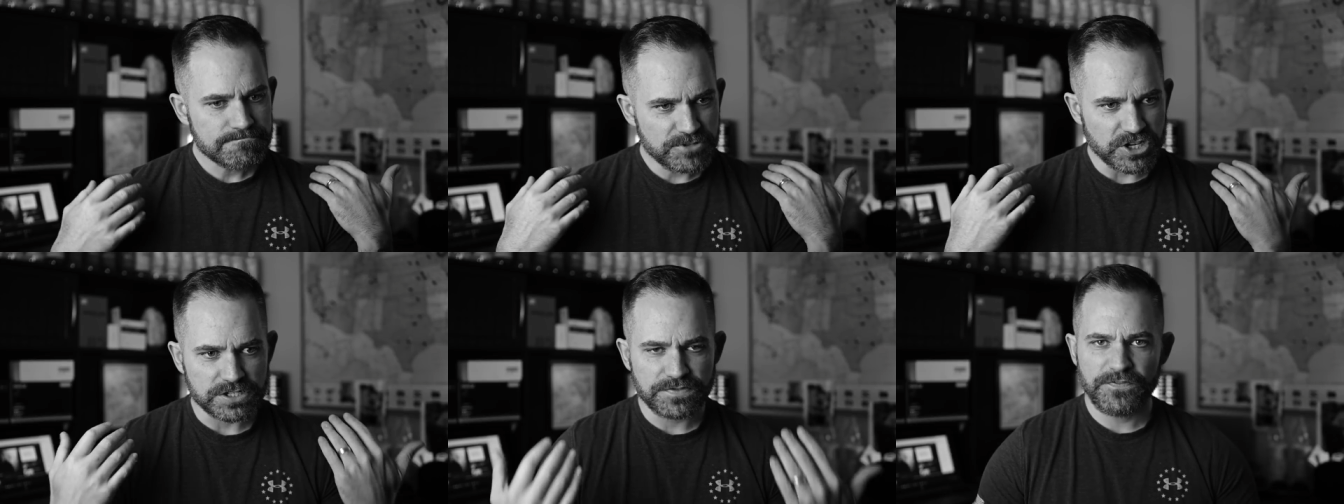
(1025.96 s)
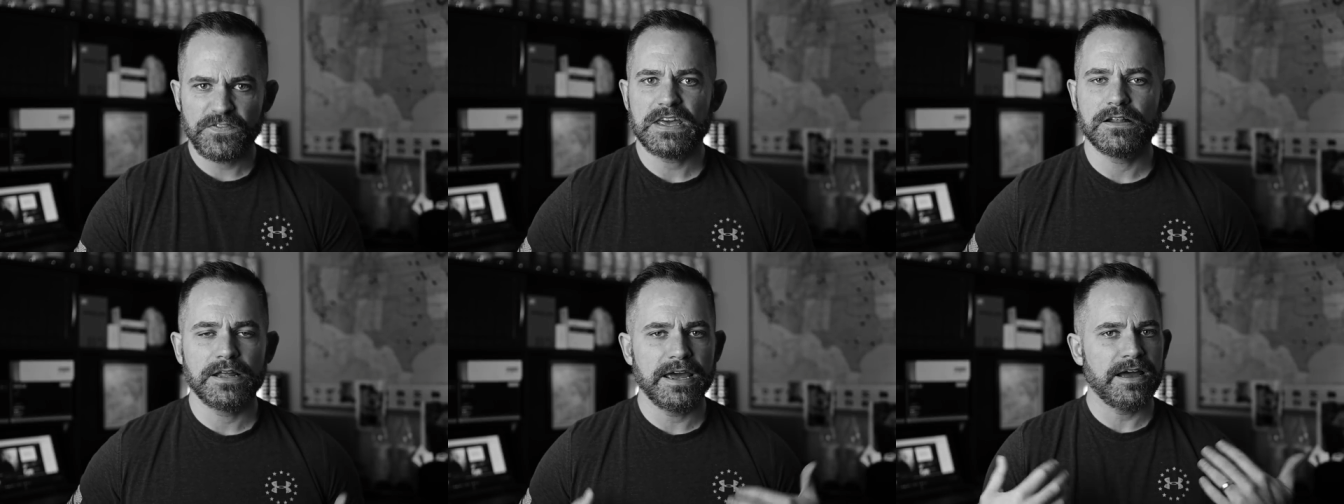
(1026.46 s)
just
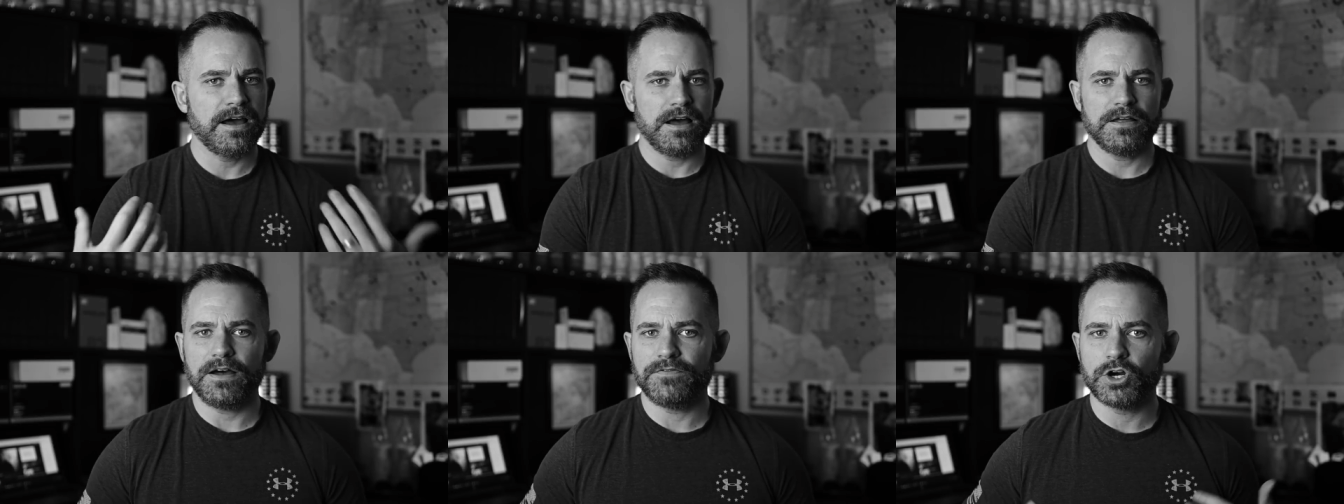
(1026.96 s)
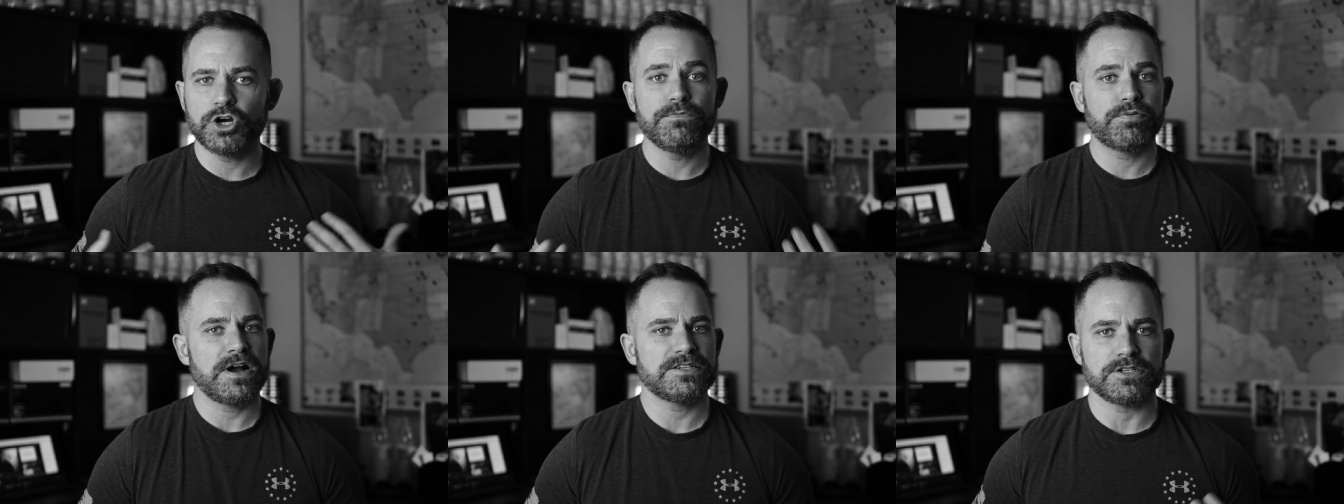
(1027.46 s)
feeling of a good
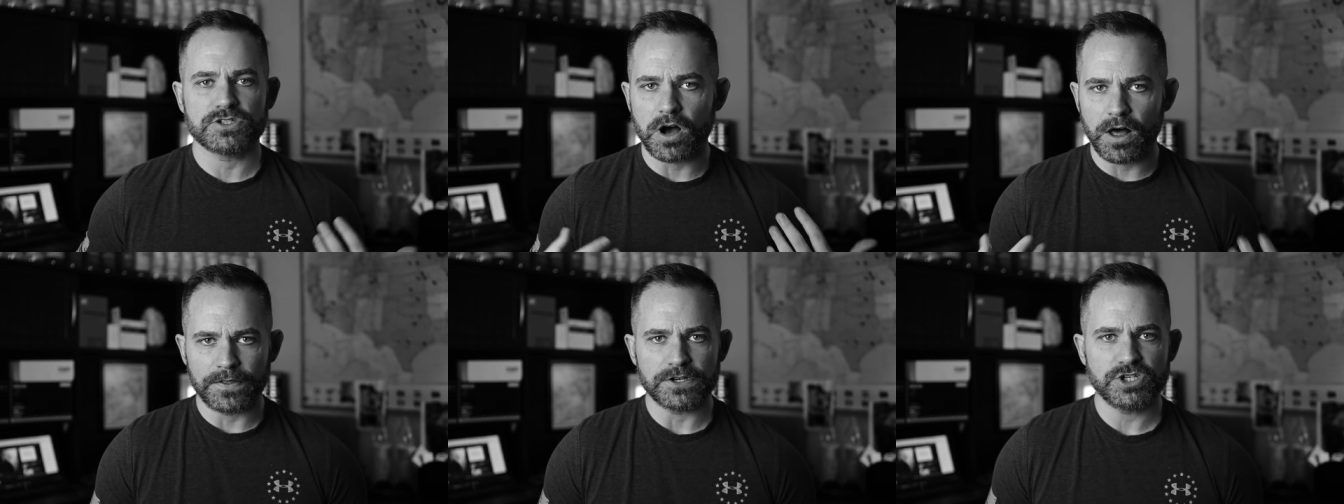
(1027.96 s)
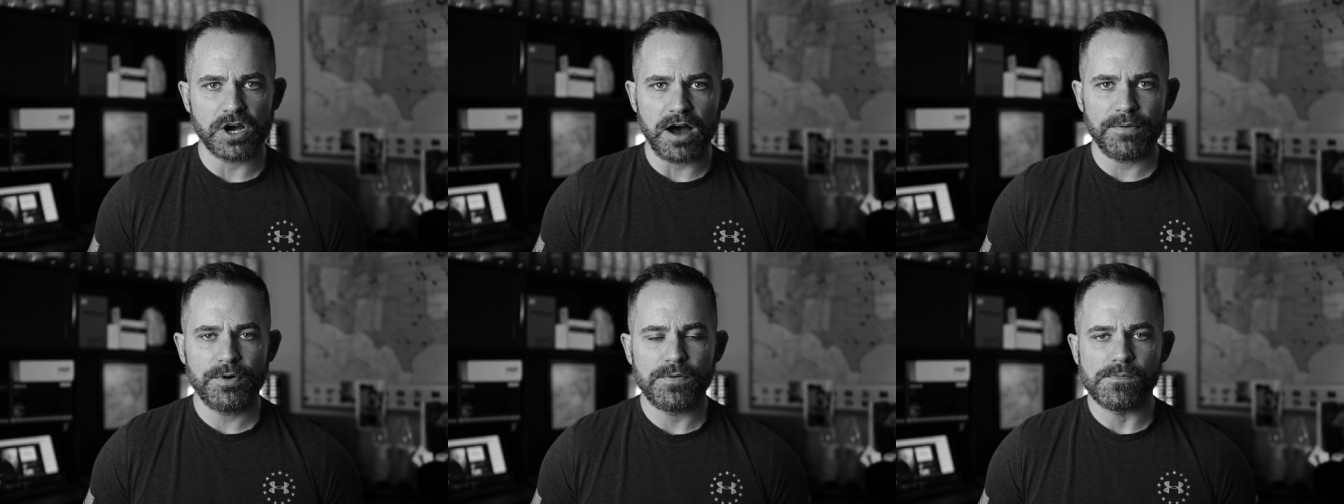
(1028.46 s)
presence on the
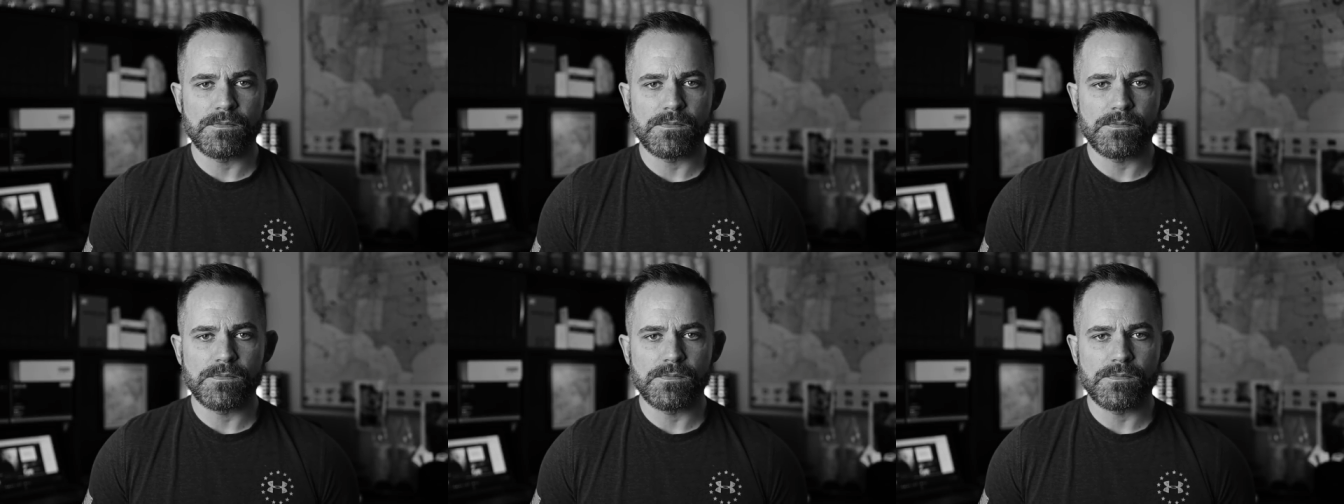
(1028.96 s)
job.